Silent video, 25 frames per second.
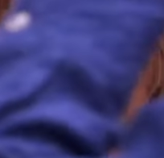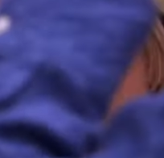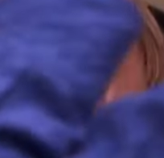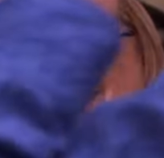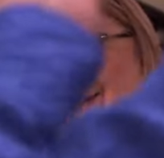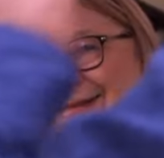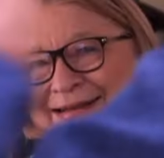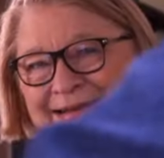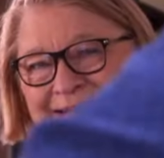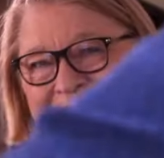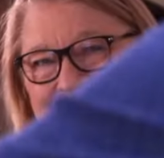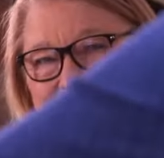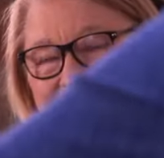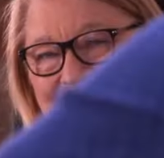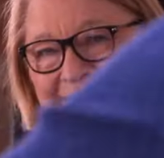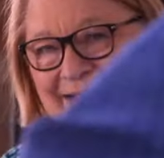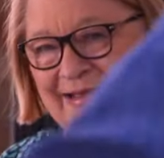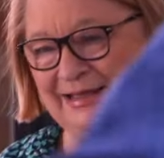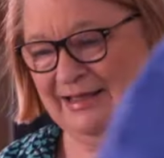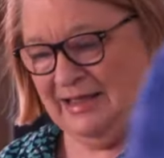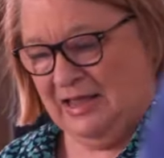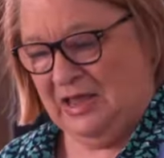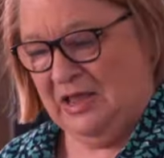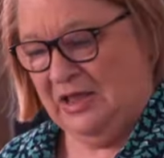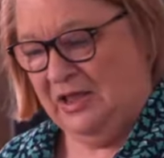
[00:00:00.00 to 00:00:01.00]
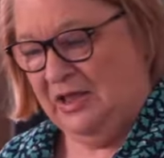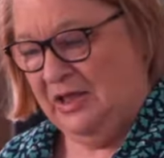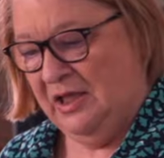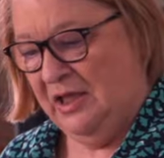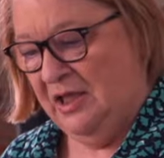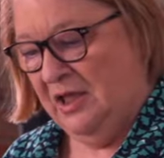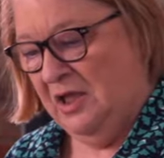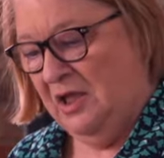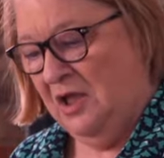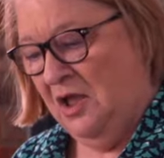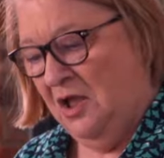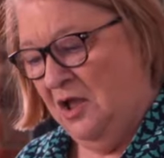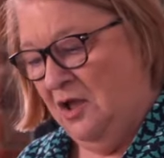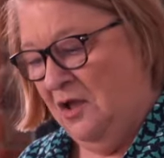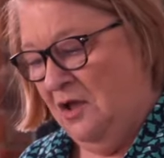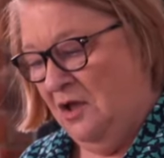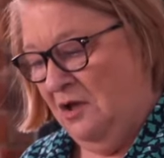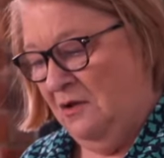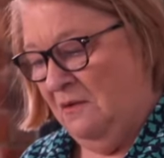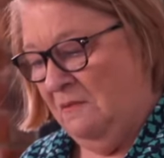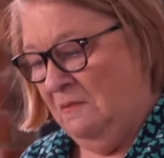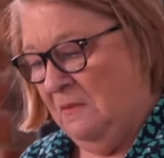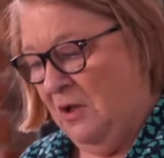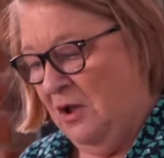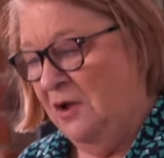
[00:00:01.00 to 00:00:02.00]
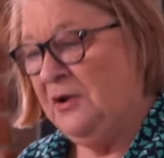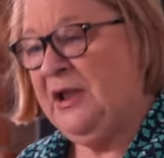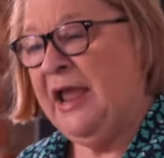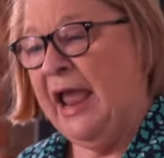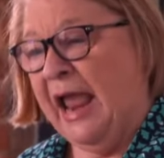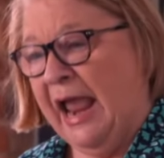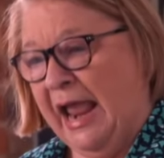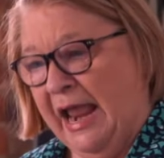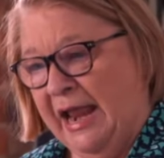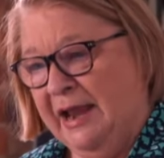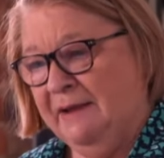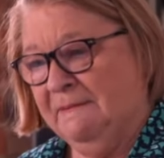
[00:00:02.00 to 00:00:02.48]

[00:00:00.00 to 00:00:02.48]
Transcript: I'm putting you in charge of two of them. Uh, okay.